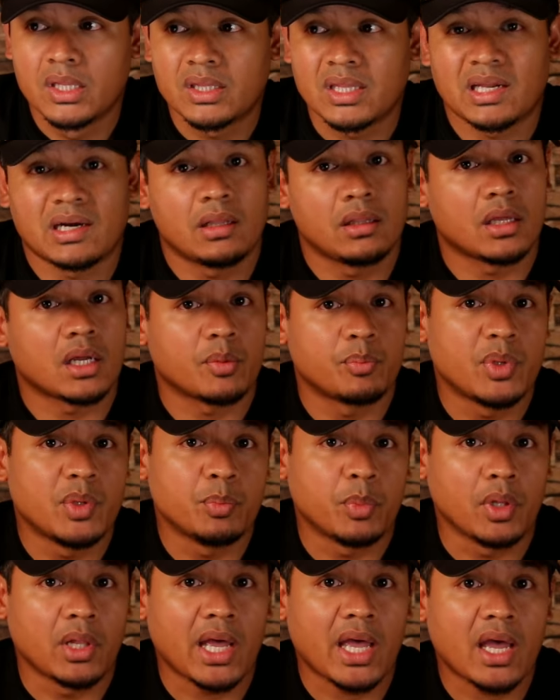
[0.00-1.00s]
that a lot of
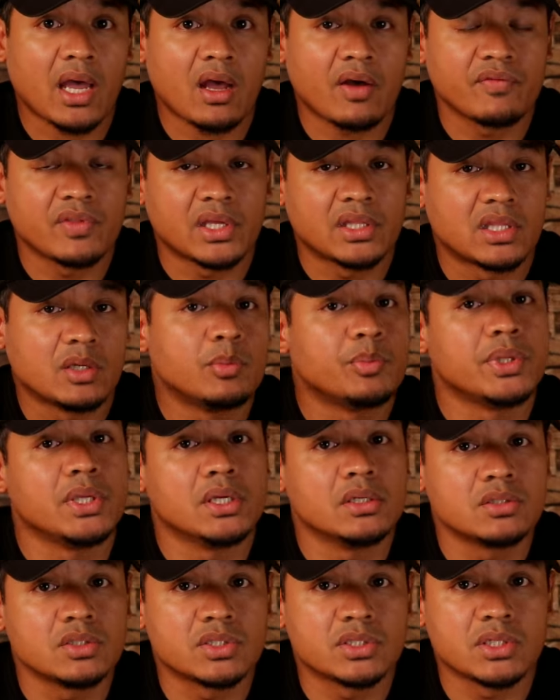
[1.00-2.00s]
people have that they'll be
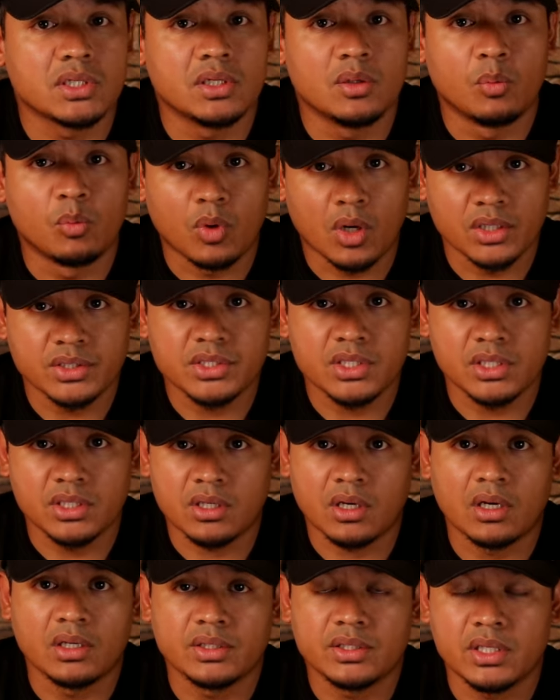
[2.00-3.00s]
interested in watching
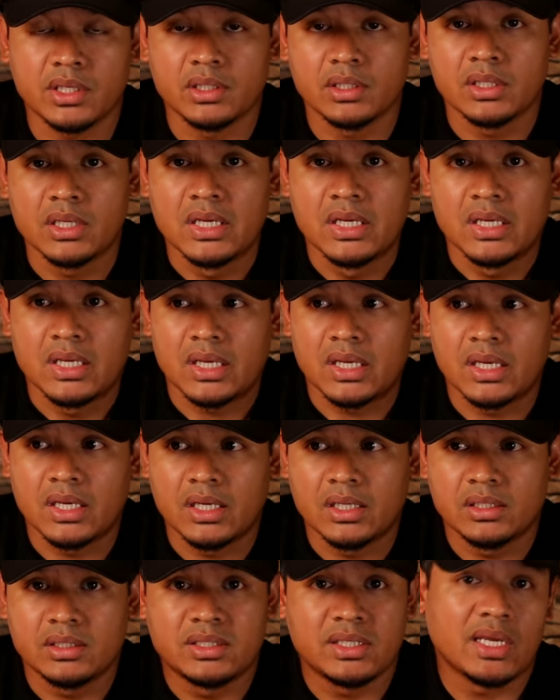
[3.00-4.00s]
content
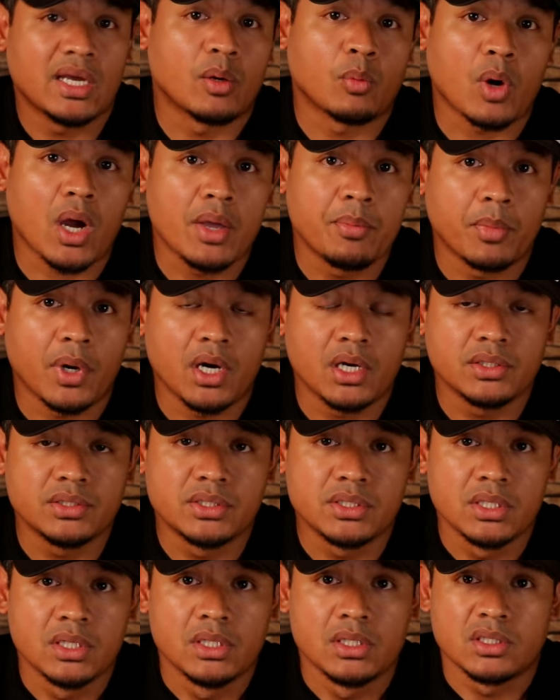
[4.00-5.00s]
and DIY
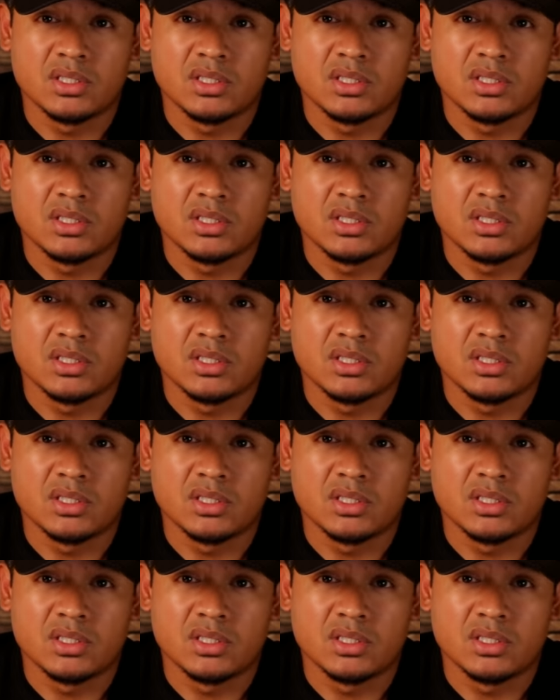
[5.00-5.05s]
mods.